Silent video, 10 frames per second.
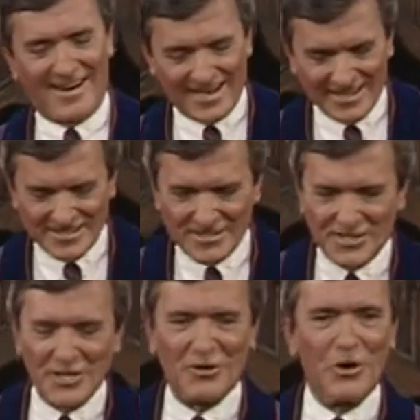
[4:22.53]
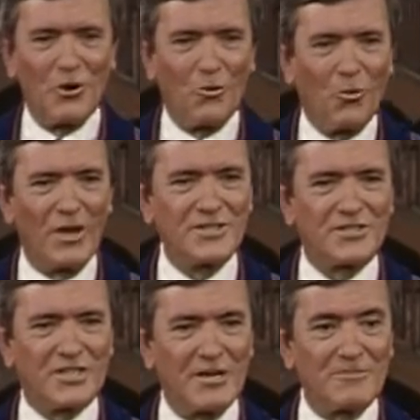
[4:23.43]
I'd like to take one
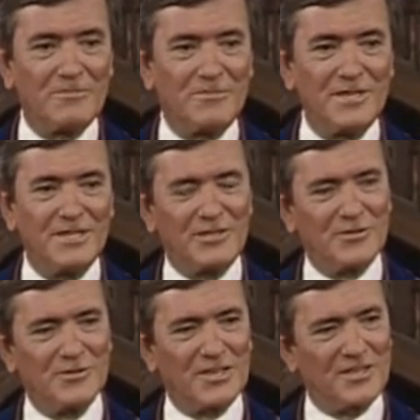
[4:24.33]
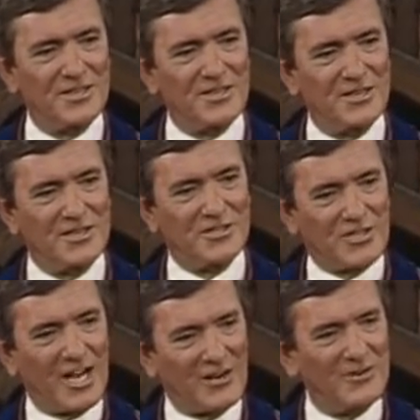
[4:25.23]
step into a
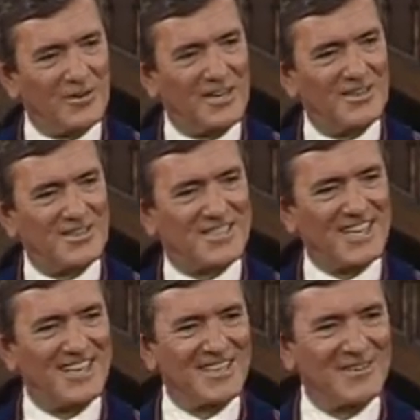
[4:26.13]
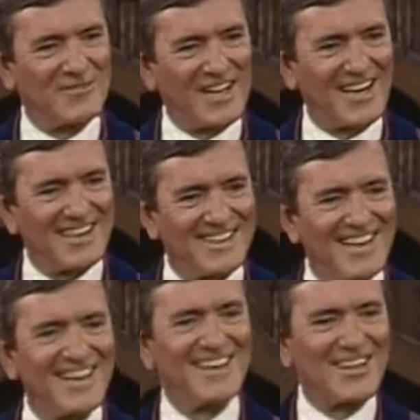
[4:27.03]
shallow understanding of that, and
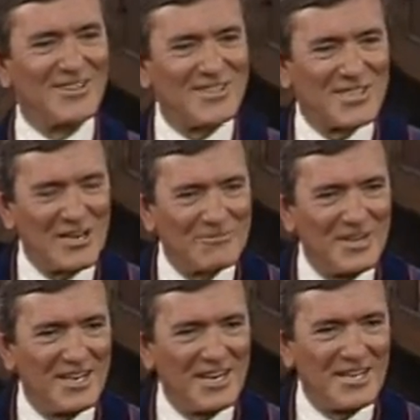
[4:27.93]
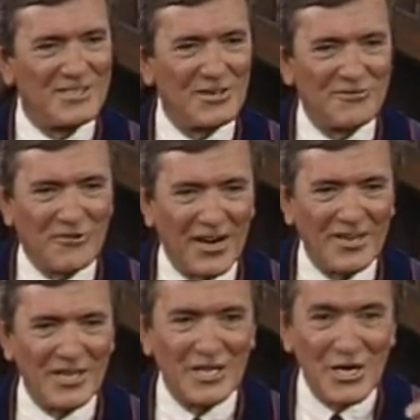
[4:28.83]
then another step until
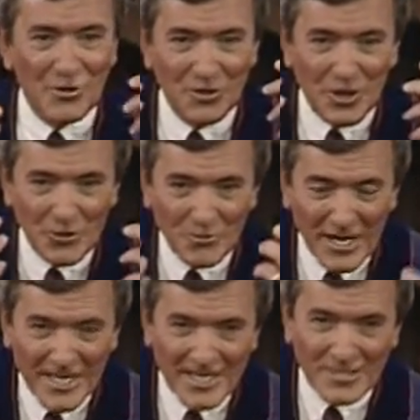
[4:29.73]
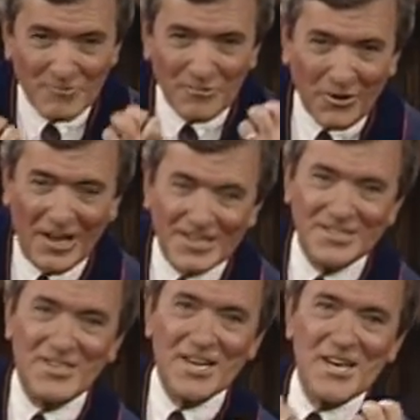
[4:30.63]
finally we are ready to
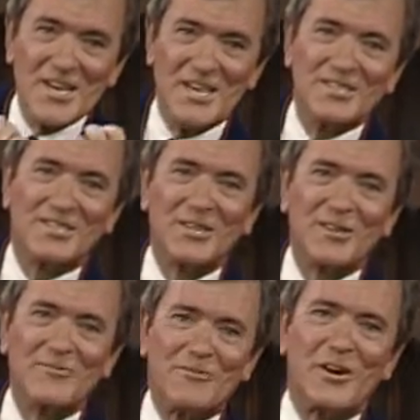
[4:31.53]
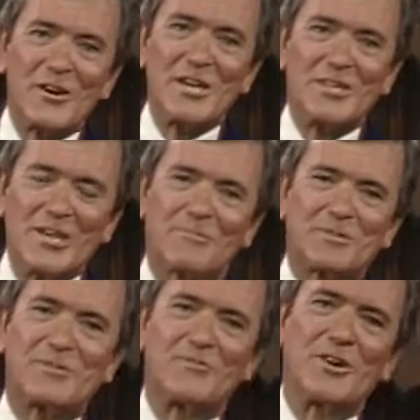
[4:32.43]
plunge into the very
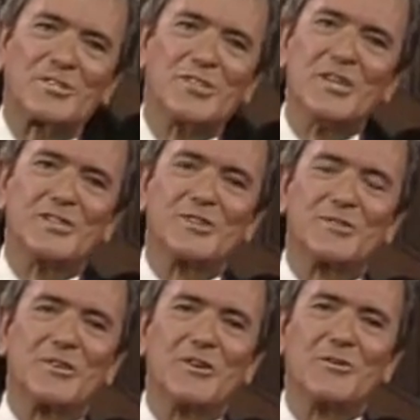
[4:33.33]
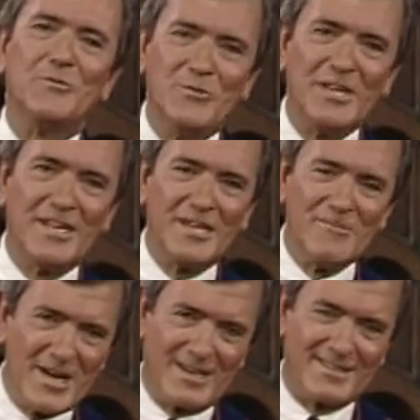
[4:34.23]
depths of what Jesus really
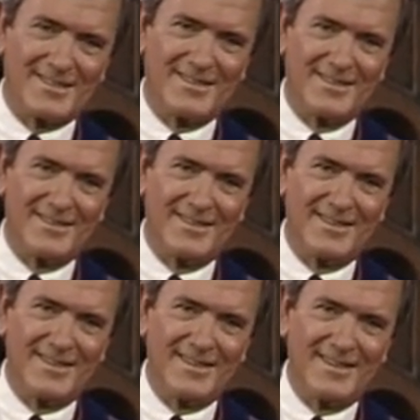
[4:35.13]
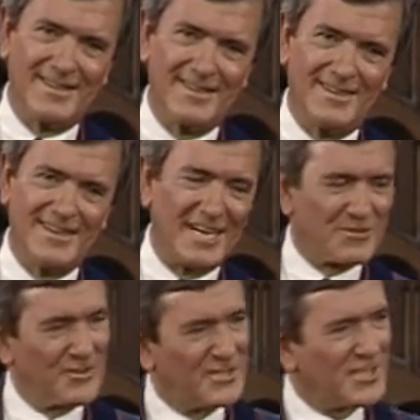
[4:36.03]
meant. As we